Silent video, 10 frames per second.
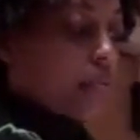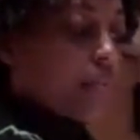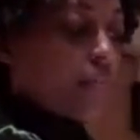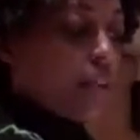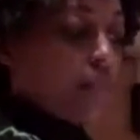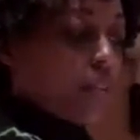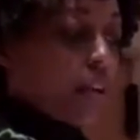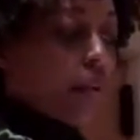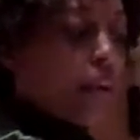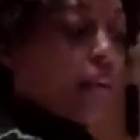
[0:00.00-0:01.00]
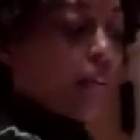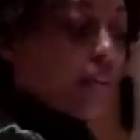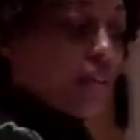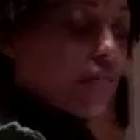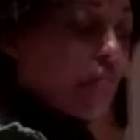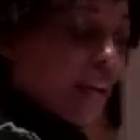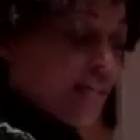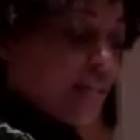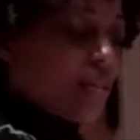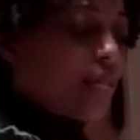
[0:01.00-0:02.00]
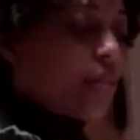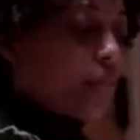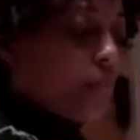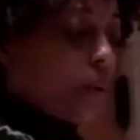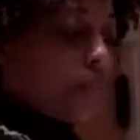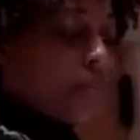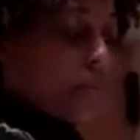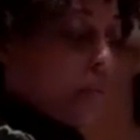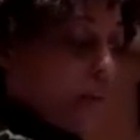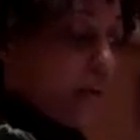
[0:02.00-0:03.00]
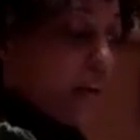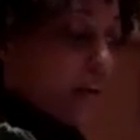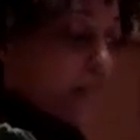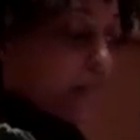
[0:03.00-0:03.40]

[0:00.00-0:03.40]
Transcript: that were living when the great herds of bison still roamed the prairie.